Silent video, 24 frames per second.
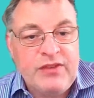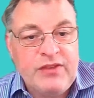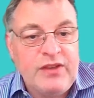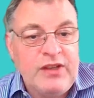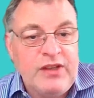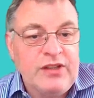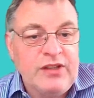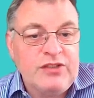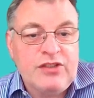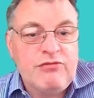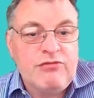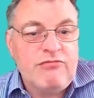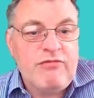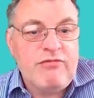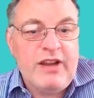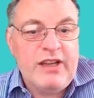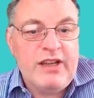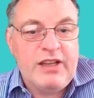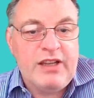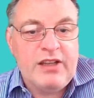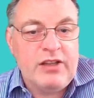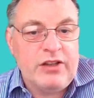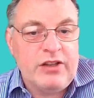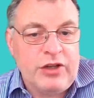and sees the
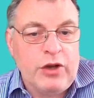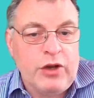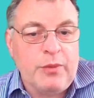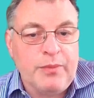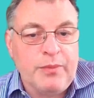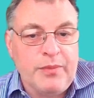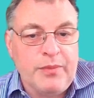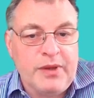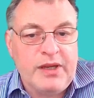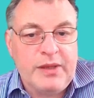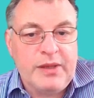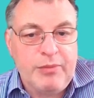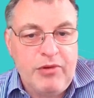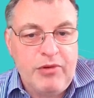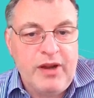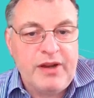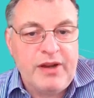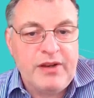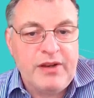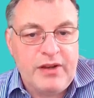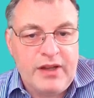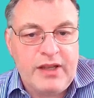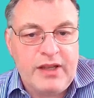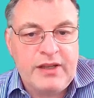regular company
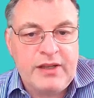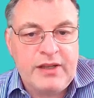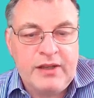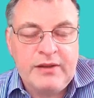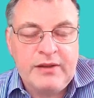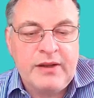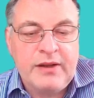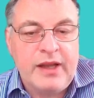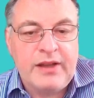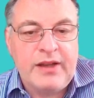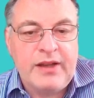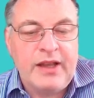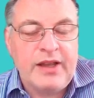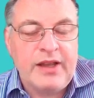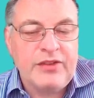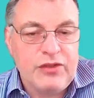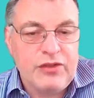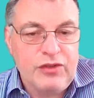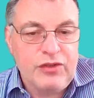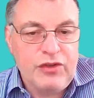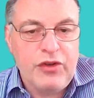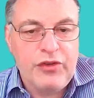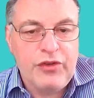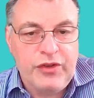branding and
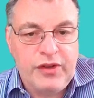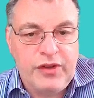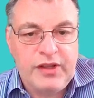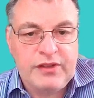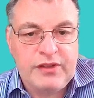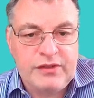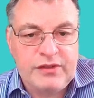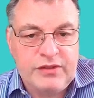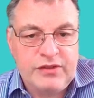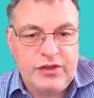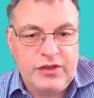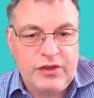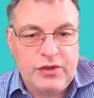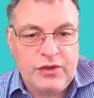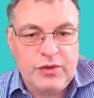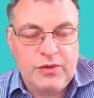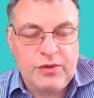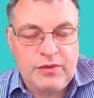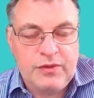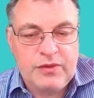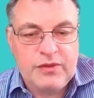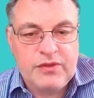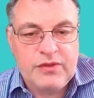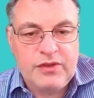has nothing
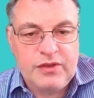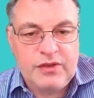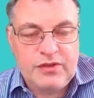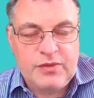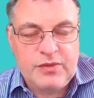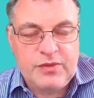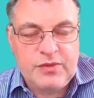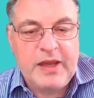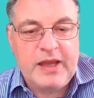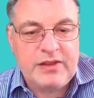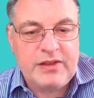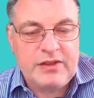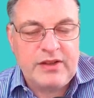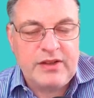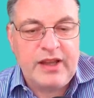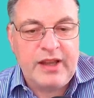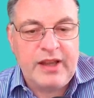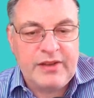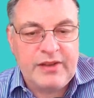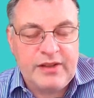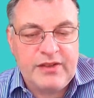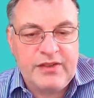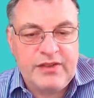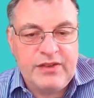to suspect
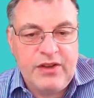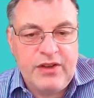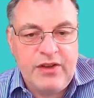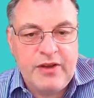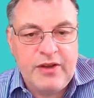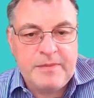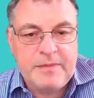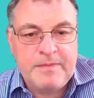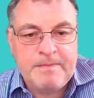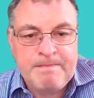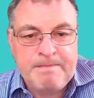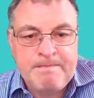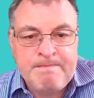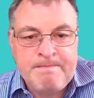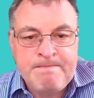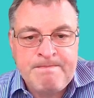at this time.